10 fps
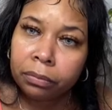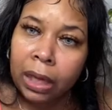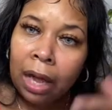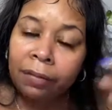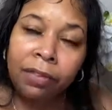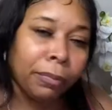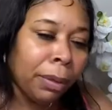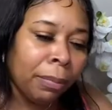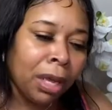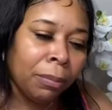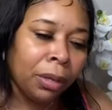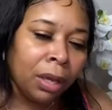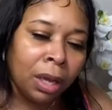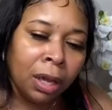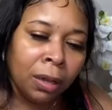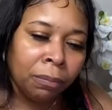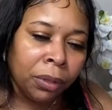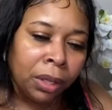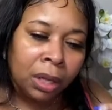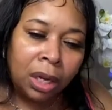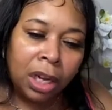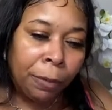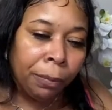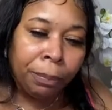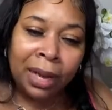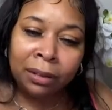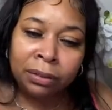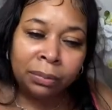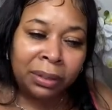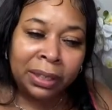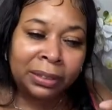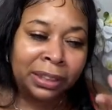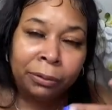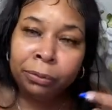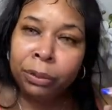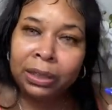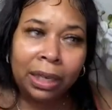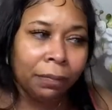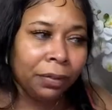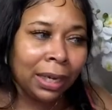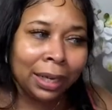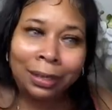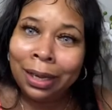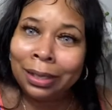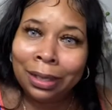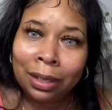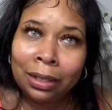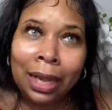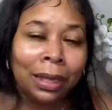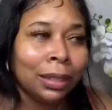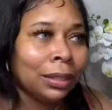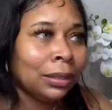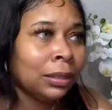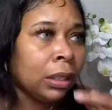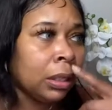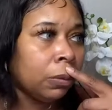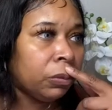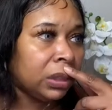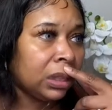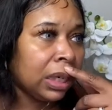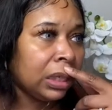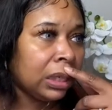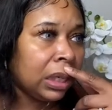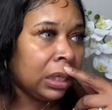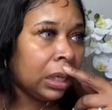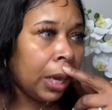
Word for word: I've given my mom a um, couple bottles of things that was retailing for like $98. Was it 98